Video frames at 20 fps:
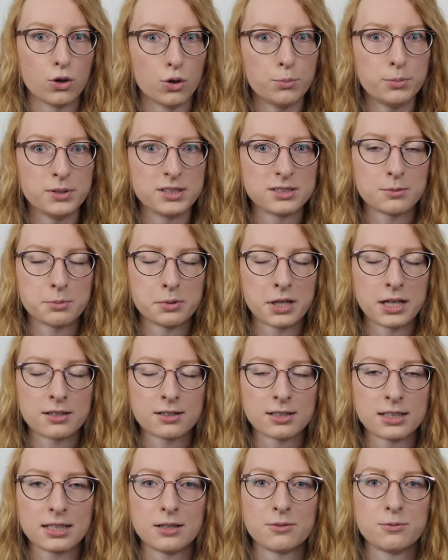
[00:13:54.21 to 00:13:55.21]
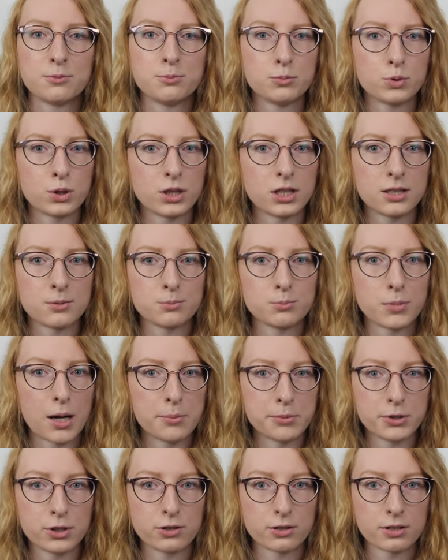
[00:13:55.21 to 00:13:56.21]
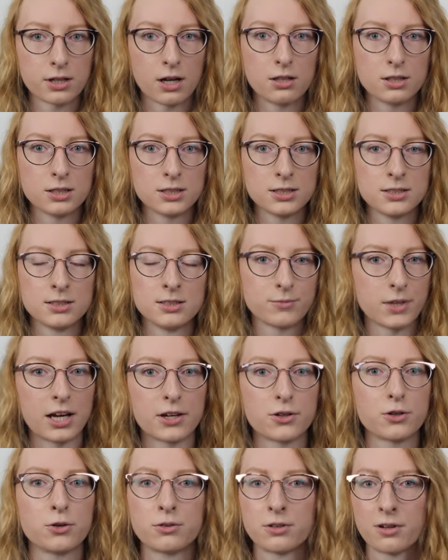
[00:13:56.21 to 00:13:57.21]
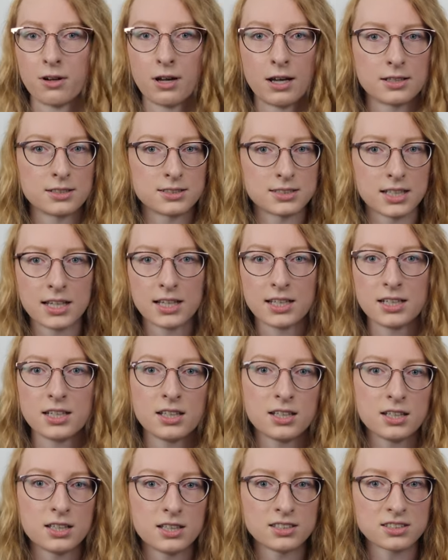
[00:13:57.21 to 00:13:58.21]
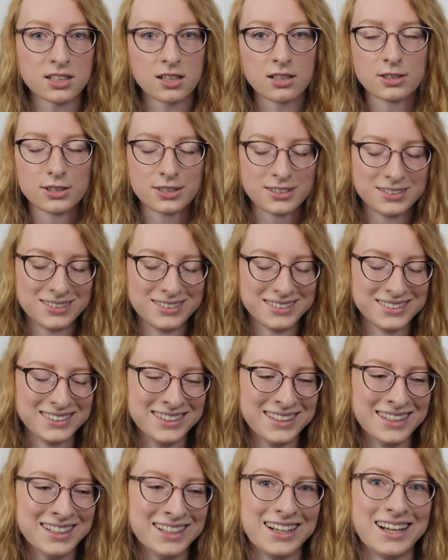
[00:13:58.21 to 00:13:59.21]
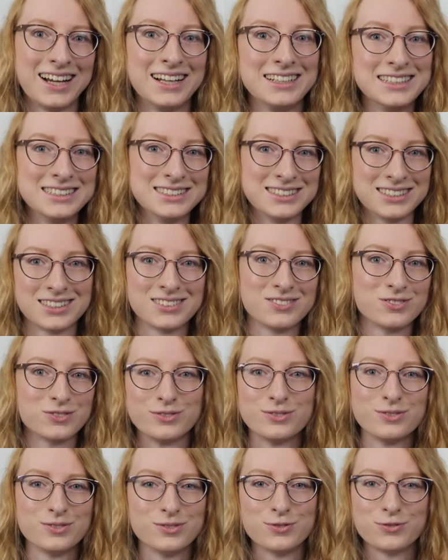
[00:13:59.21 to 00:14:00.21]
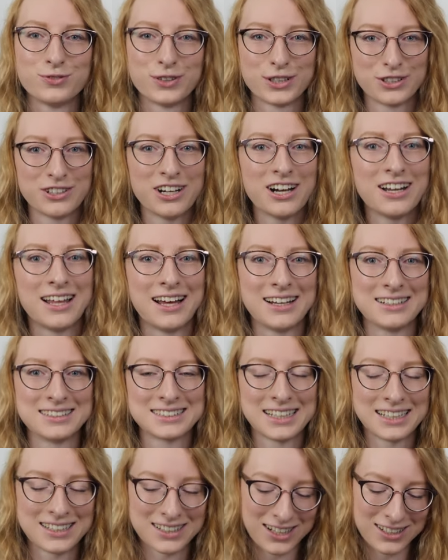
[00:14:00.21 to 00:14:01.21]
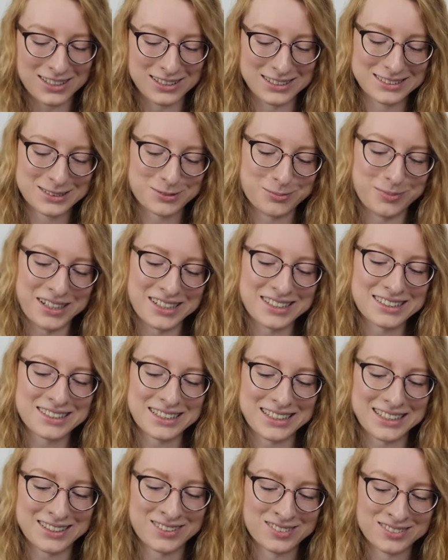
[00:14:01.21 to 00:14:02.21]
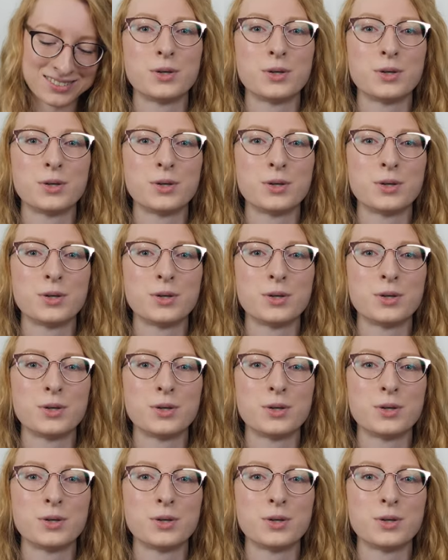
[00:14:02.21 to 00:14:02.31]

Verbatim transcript: Taupe is apparently a pretty popular color. I don't know how to say any of these colors. I need to figure out how to say colors apparently.